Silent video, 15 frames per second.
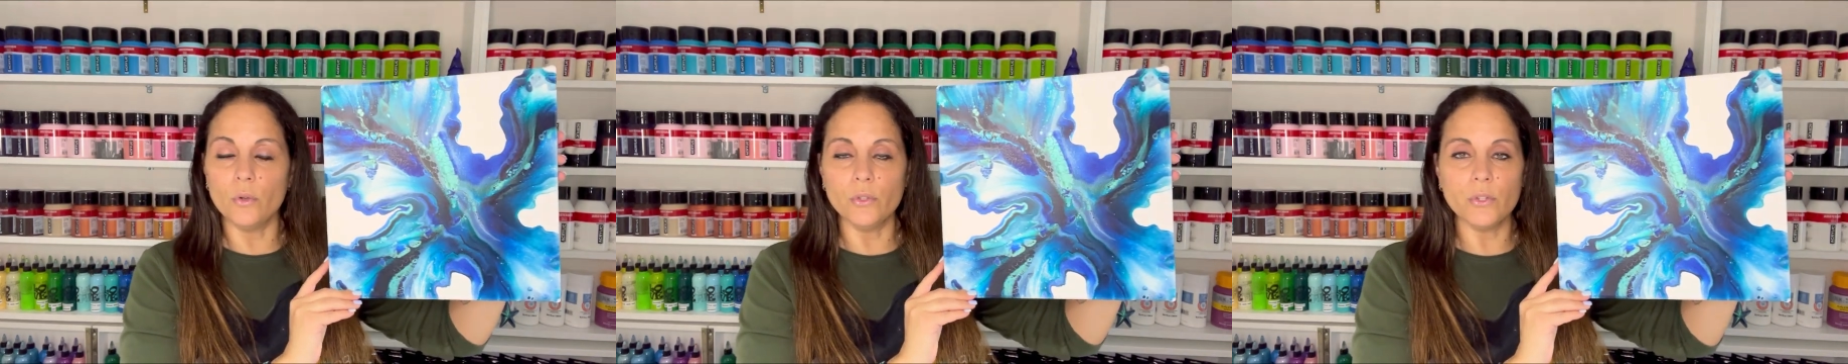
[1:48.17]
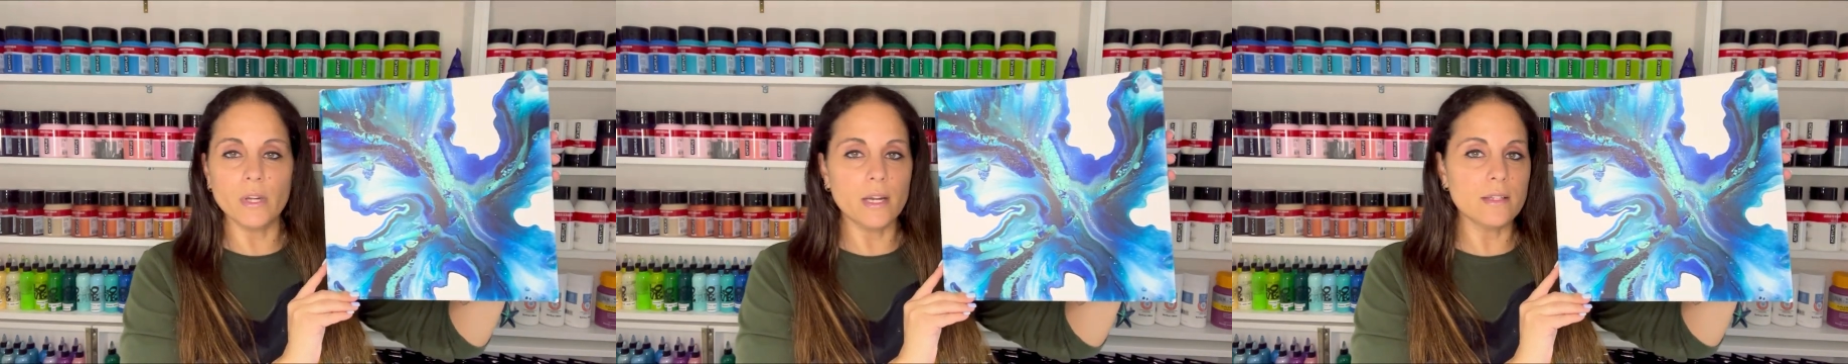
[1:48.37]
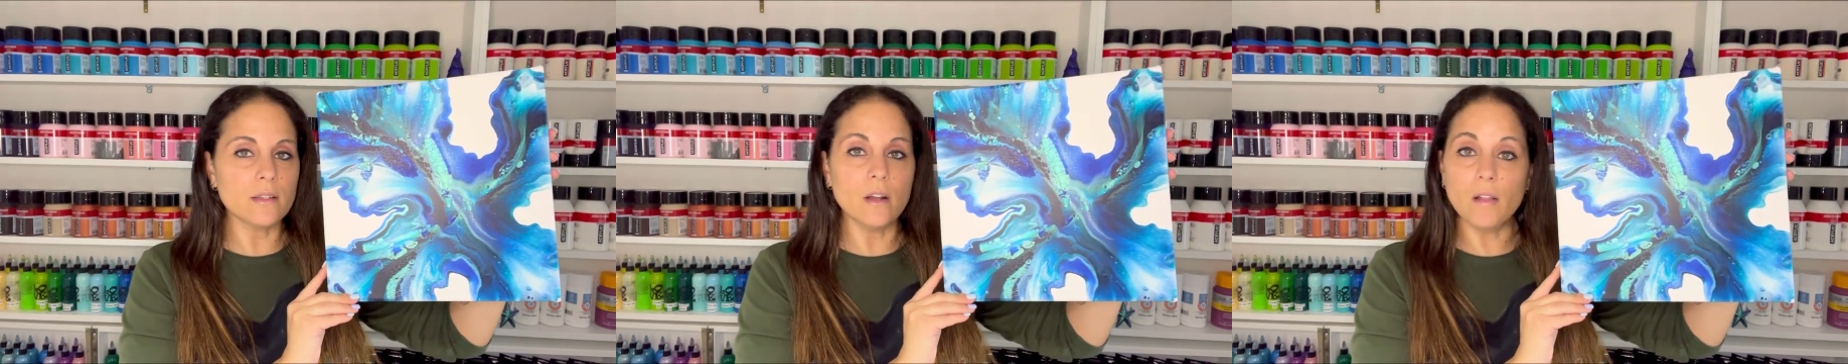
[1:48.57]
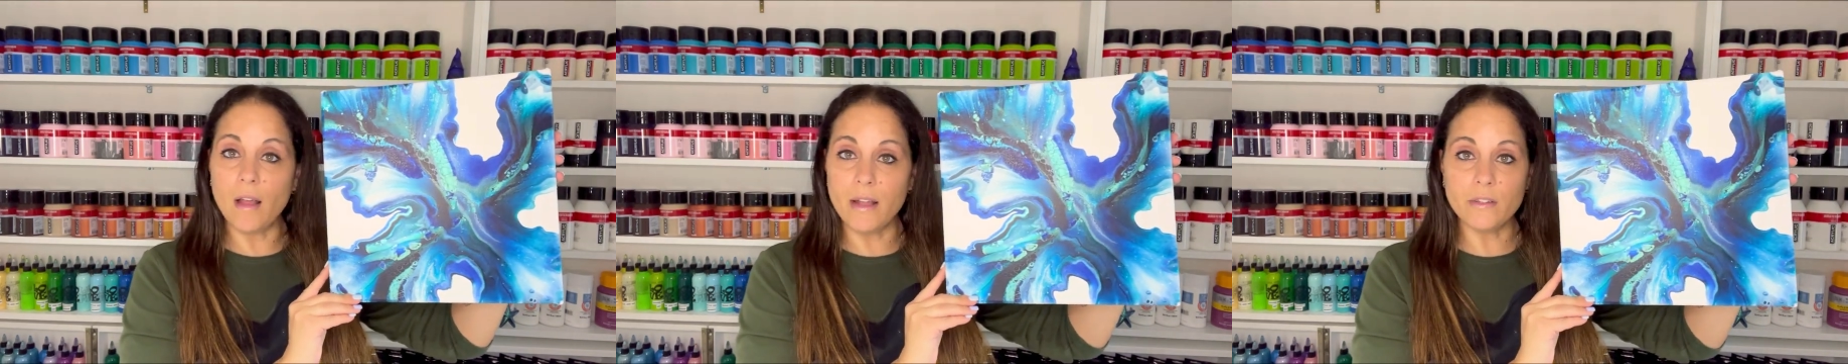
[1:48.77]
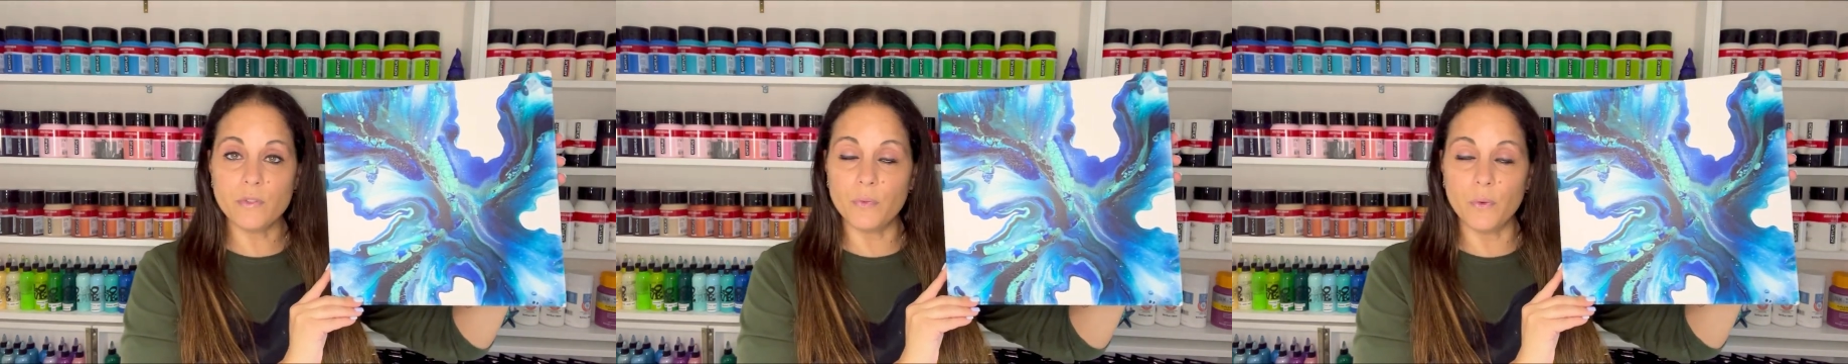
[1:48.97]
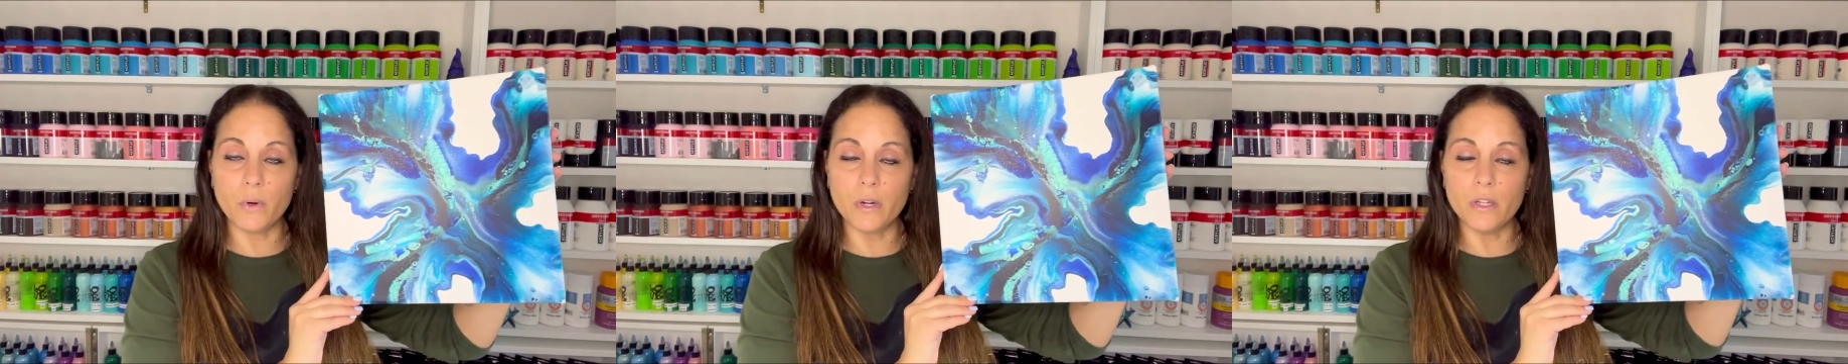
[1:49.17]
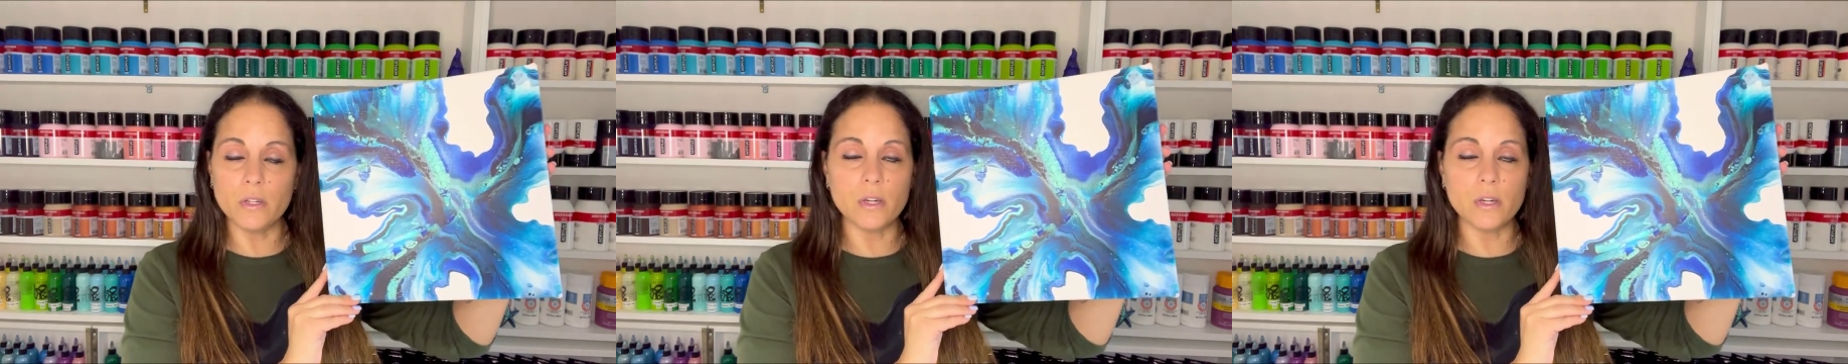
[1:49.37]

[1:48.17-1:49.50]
you guys all asked for it.